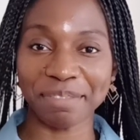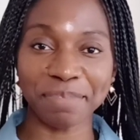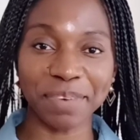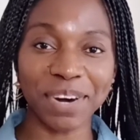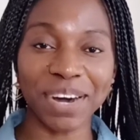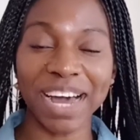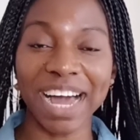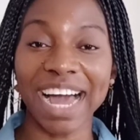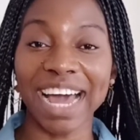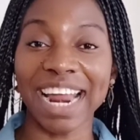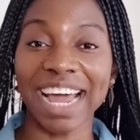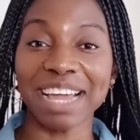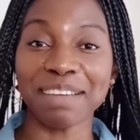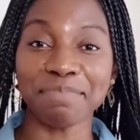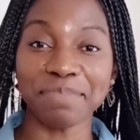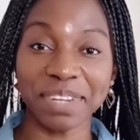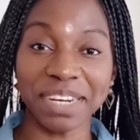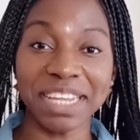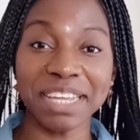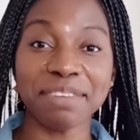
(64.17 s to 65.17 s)
for more. And I
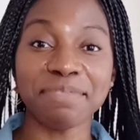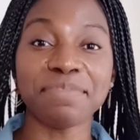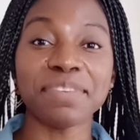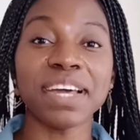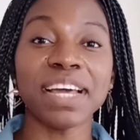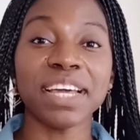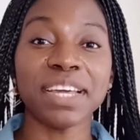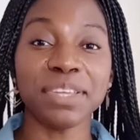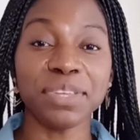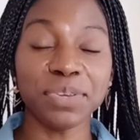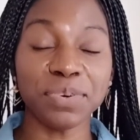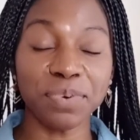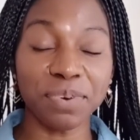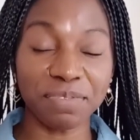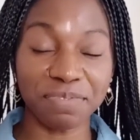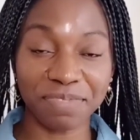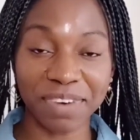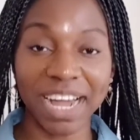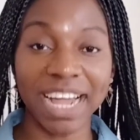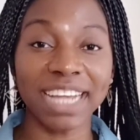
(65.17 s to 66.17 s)
believe you will
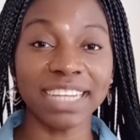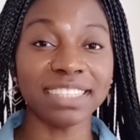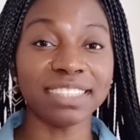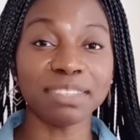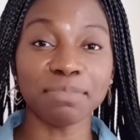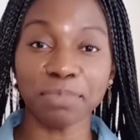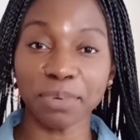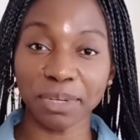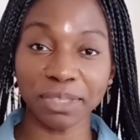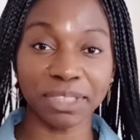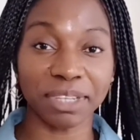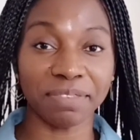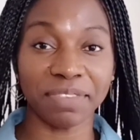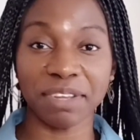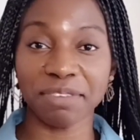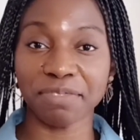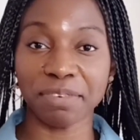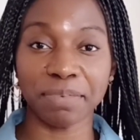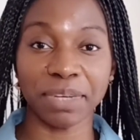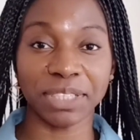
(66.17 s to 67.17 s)
find most of
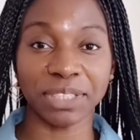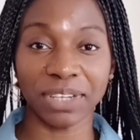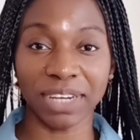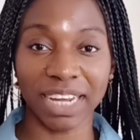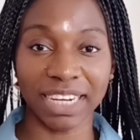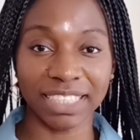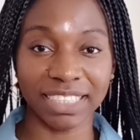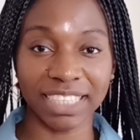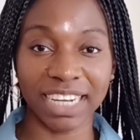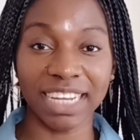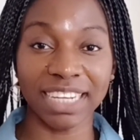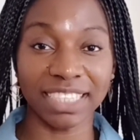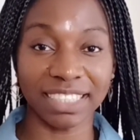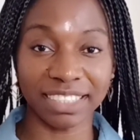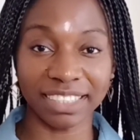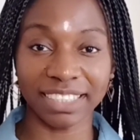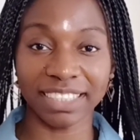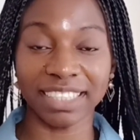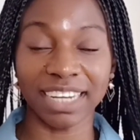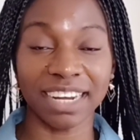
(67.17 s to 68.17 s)
the information I share
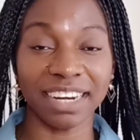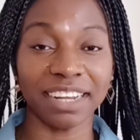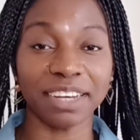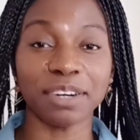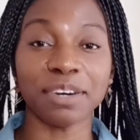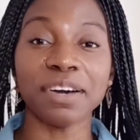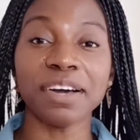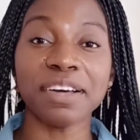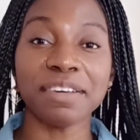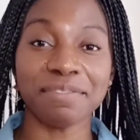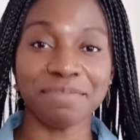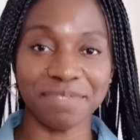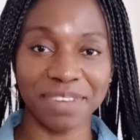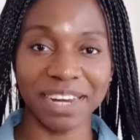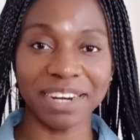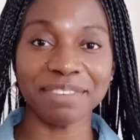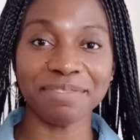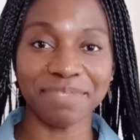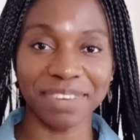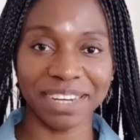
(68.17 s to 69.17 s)
in this channel
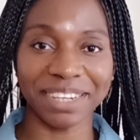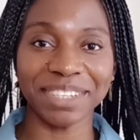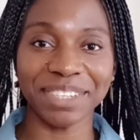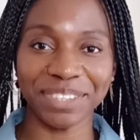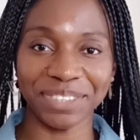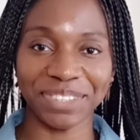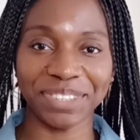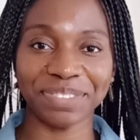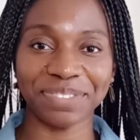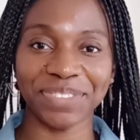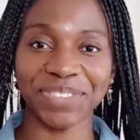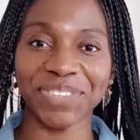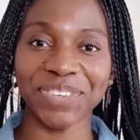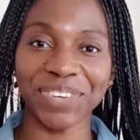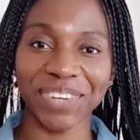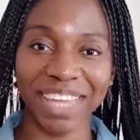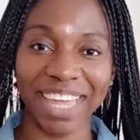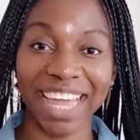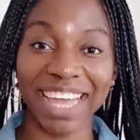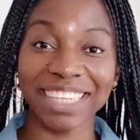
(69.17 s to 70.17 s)
very useful.
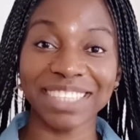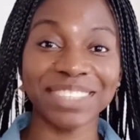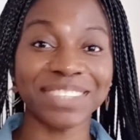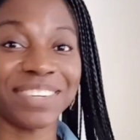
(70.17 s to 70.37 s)
Okay,